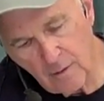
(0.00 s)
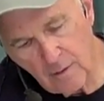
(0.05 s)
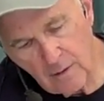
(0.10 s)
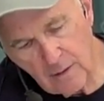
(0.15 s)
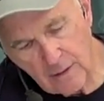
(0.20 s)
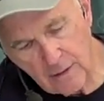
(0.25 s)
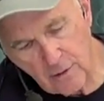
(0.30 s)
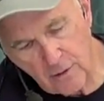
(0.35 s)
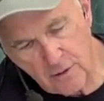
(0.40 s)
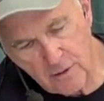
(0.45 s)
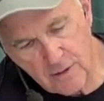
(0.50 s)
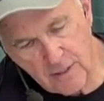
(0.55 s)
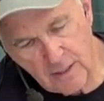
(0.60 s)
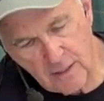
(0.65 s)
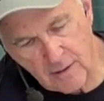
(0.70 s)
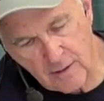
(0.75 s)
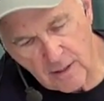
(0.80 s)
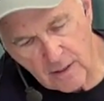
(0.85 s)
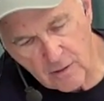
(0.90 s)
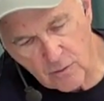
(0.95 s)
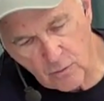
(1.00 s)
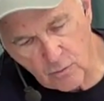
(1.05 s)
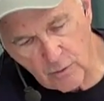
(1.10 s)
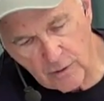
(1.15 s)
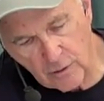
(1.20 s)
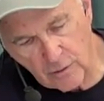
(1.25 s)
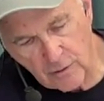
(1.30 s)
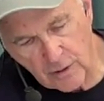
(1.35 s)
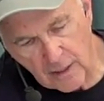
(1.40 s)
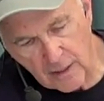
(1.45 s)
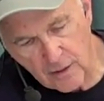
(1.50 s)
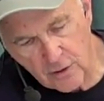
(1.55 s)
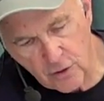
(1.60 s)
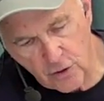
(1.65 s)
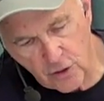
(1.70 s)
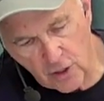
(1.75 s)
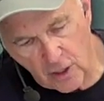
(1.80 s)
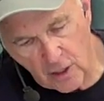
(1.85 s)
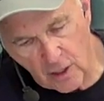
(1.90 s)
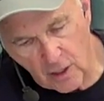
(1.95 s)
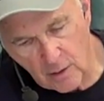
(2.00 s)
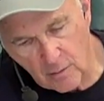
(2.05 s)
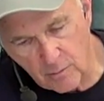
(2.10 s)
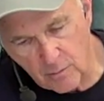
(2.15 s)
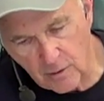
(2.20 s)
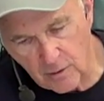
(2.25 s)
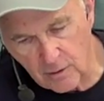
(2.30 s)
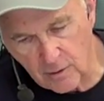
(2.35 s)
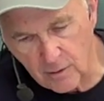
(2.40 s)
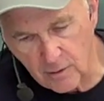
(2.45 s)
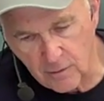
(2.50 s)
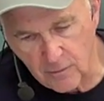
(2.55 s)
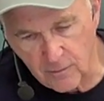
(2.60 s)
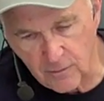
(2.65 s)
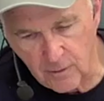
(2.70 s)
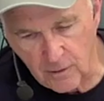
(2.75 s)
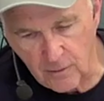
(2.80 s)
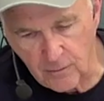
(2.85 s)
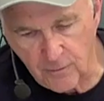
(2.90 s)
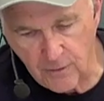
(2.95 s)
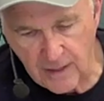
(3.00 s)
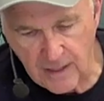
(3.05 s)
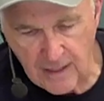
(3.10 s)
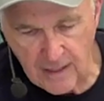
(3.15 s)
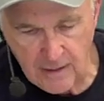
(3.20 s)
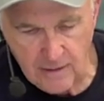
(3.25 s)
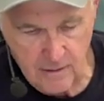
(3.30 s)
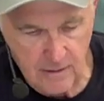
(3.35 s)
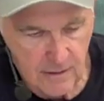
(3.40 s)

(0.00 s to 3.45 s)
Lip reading: And you can see it does a real nice job of that.